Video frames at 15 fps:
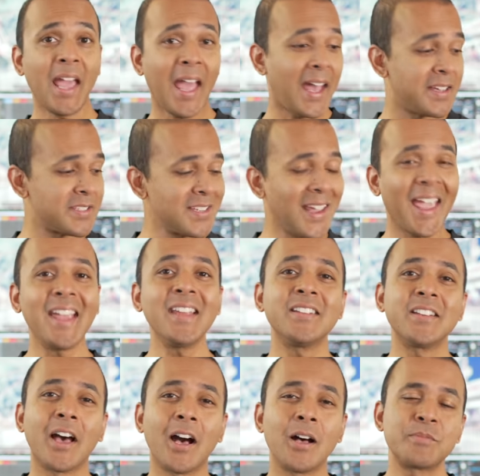has 8
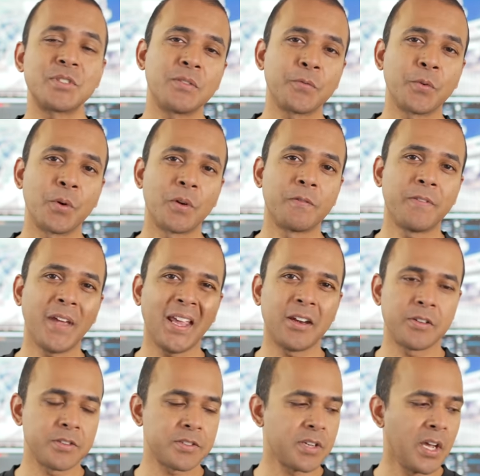knobs and 4
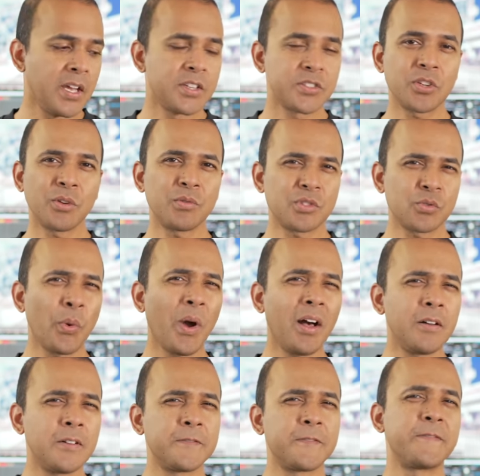faders, so
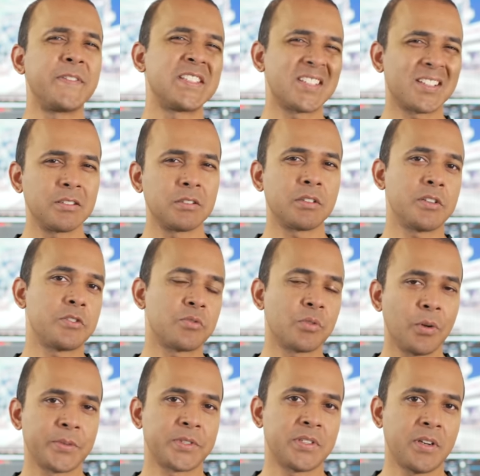12 physical
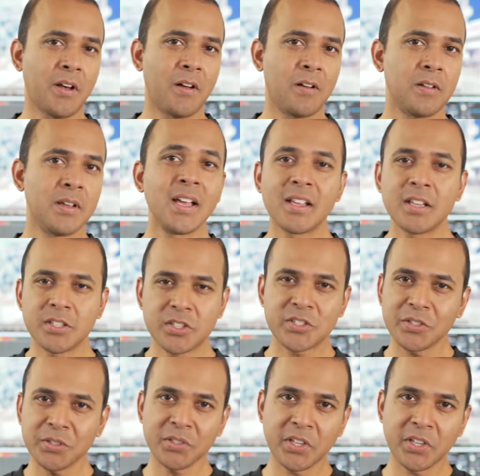controls in all. Still